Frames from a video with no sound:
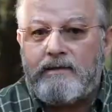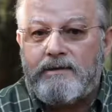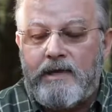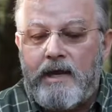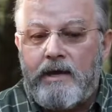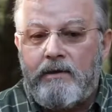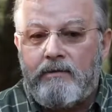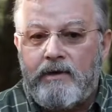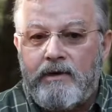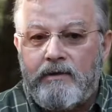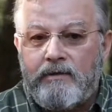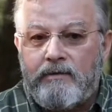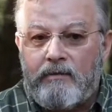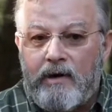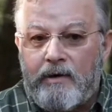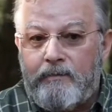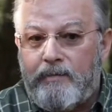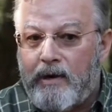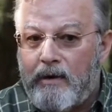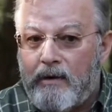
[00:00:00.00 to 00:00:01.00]
integrity of the
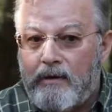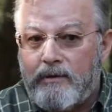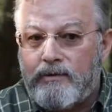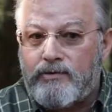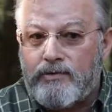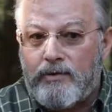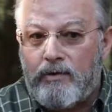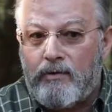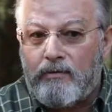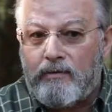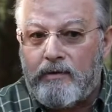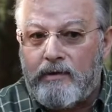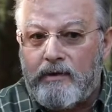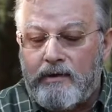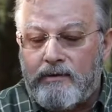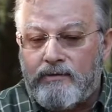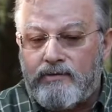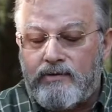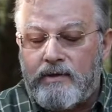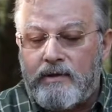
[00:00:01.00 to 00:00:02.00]
riparian zone
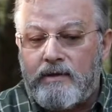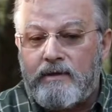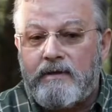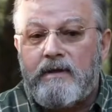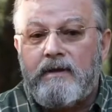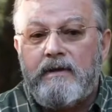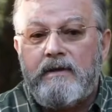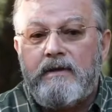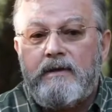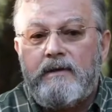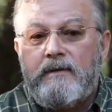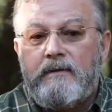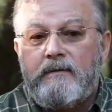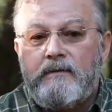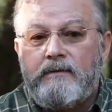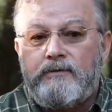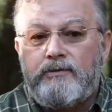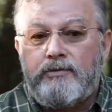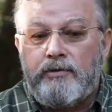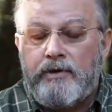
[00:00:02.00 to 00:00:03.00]
is that
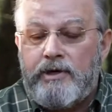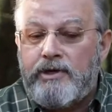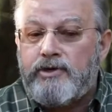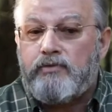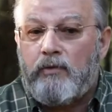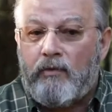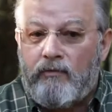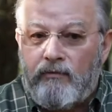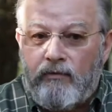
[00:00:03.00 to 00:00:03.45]
trees will